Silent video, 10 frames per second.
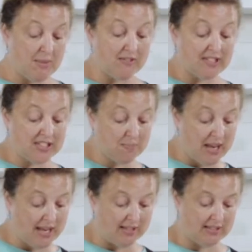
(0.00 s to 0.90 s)
the amount of
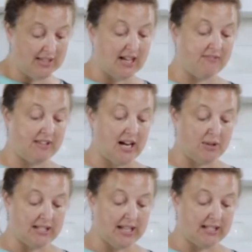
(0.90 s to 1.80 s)
space that that
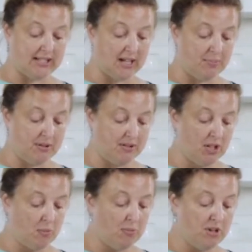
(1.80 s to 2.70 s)
flour takes up.
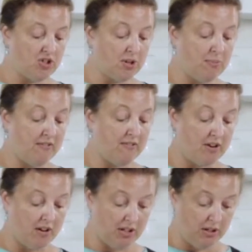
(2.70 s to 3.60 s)
We're measuring by
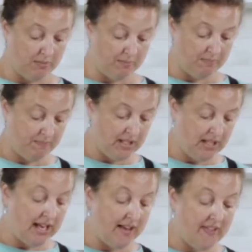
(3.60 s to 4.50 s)
volume.
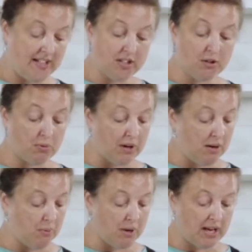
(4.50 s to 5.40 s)
And that's a
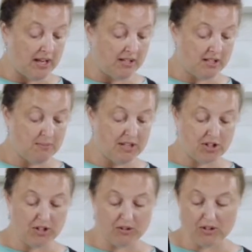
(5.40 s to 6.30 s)
great way to
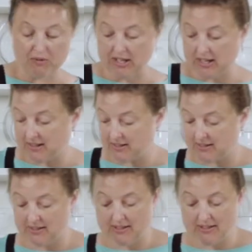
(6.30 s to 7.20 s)
measure your
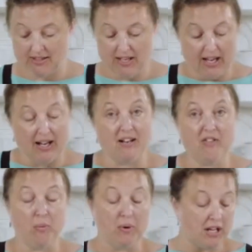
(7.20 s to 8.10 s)
ingredients.
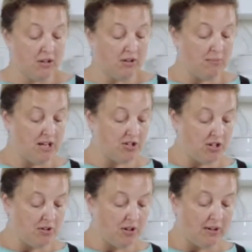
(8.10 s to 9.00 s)
Another way you can measure
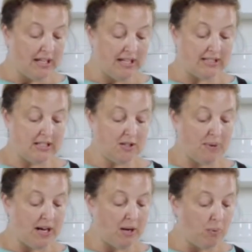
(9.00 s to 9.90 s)
your ingredients is
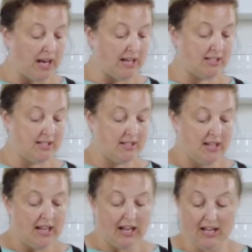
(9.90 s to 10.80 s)
by weight.
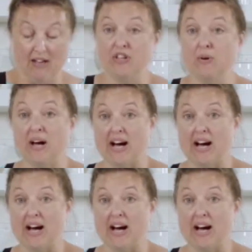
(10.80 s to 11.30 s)
And if you